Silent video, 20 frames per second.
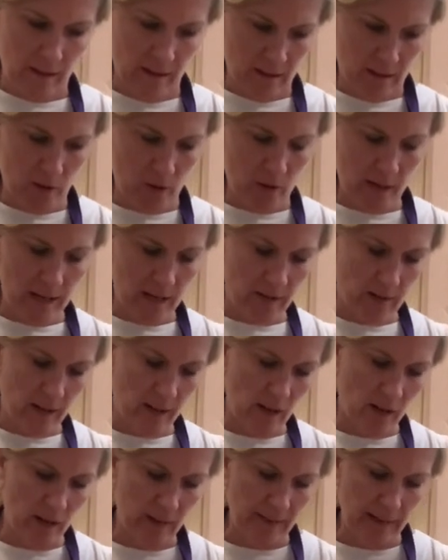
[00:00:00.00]
greenery
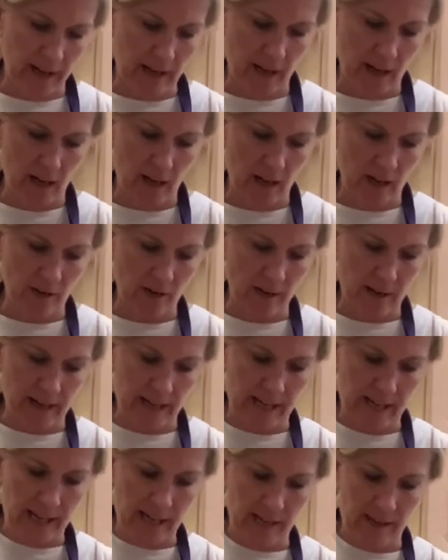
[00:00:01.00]
on there. You're not
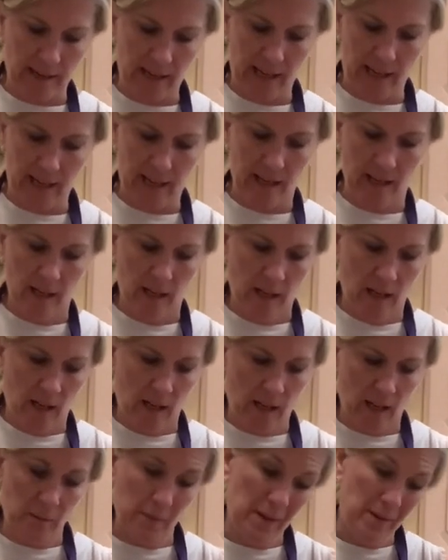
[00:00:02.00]
gonna eat that.
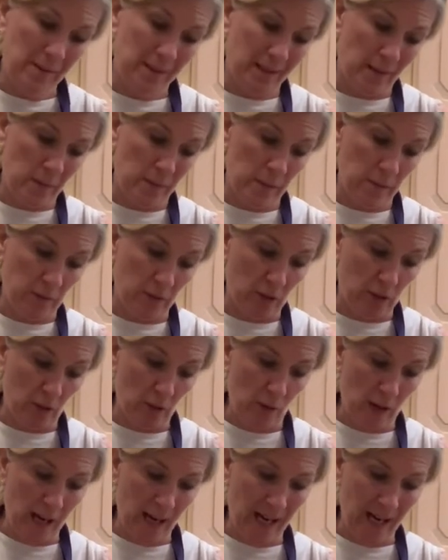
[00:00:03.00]
Uh, maybe some people do,
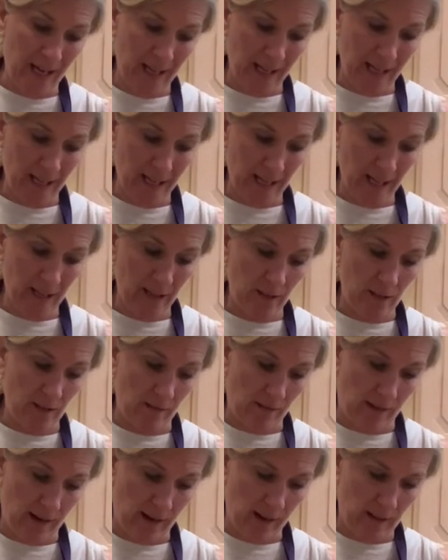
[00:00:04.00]
I do
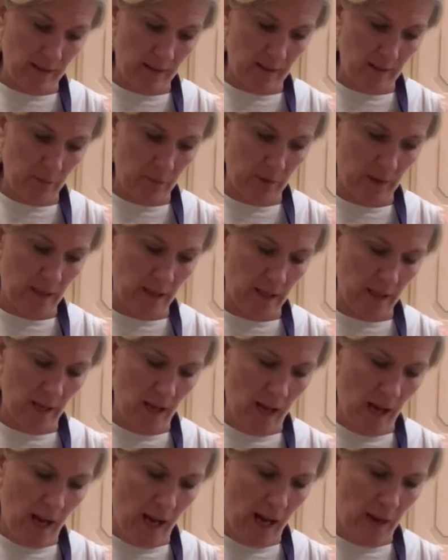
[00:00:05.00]
not, but
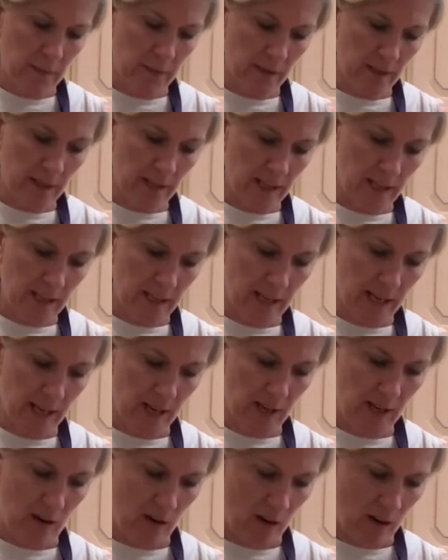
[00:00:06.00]
I'm just gonna take
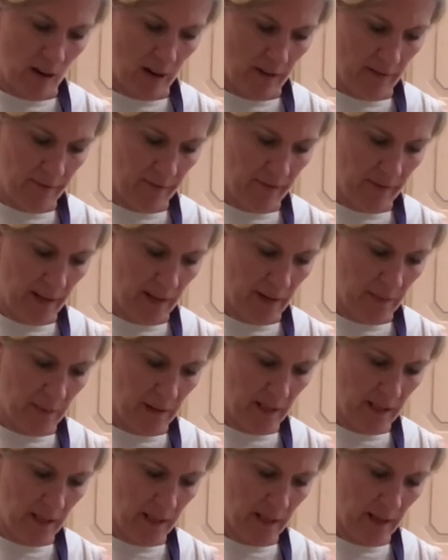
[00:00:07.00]
it off and I'm
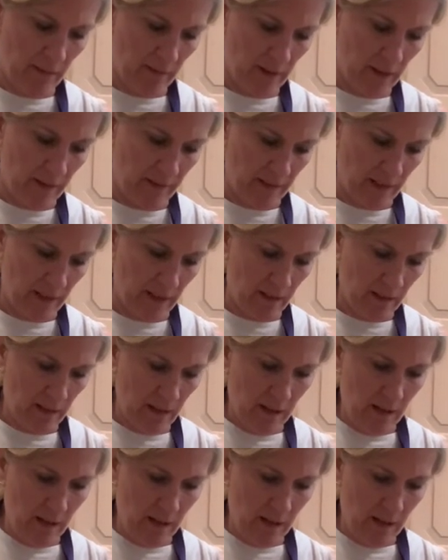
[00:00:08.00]
gonna get rid of it.